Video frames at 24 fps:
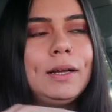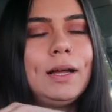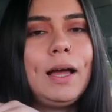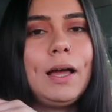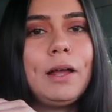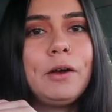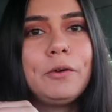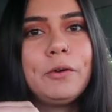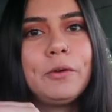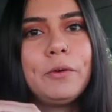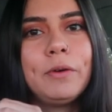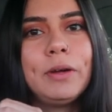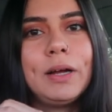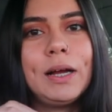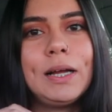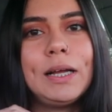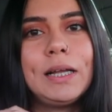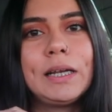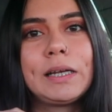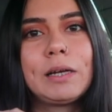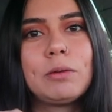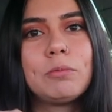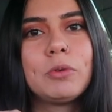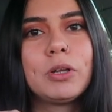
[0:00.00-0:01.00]
I don't know,
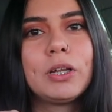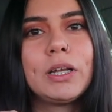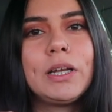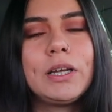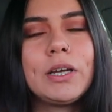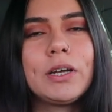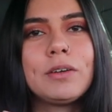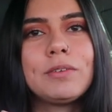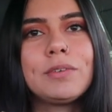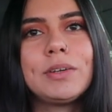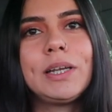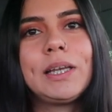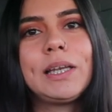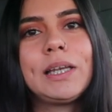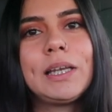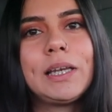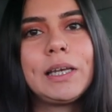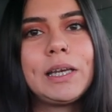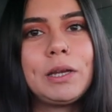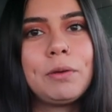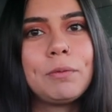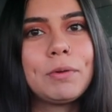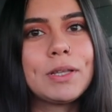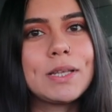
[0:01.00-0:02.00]
guys, I'm really nervous to
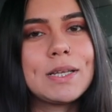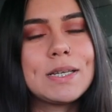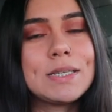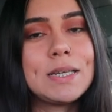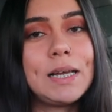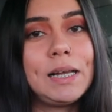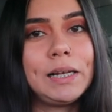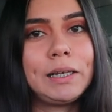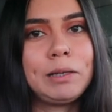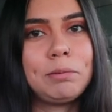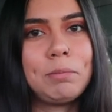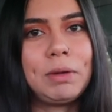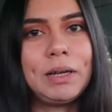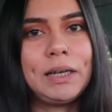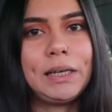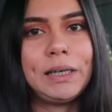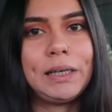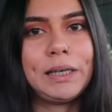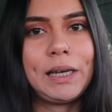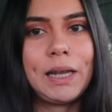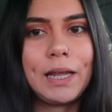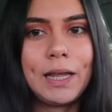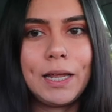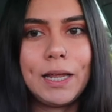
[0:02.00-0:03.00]
see what the test might
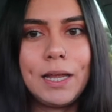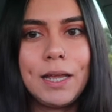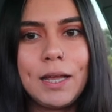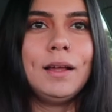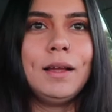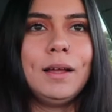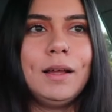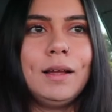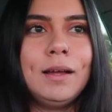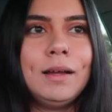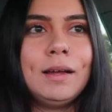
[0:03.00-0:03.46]
say.